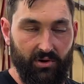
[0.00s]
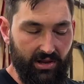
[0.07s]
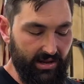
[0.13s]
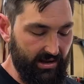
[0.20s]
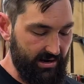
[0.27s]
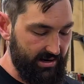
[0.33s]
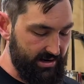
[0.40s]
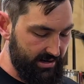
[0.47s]

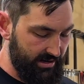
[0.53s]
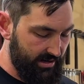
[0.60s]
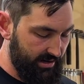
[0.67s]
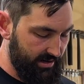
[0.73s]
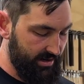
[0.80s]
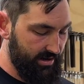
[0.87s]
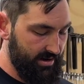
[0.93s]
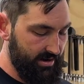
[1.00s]
here.
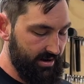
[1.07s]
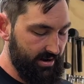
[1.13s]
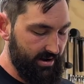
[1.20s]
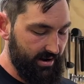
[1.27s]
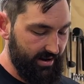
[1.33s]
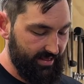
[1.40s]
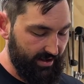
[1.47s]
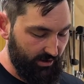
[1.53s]

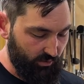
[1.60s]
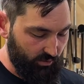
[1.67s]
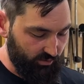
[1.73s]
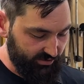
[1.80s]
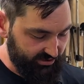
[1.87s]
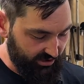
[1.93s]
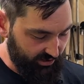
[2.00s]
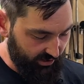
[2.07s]
And then
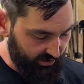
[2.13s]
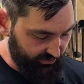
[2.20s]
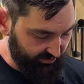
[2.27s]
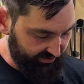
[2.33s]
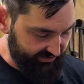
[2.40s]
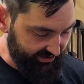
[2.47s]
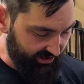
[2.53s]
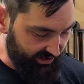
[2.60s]
also on the
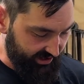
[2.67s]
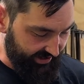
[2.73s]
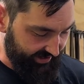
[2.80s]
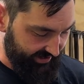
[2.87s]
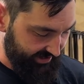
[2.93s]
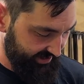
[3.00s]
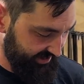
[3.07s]
side,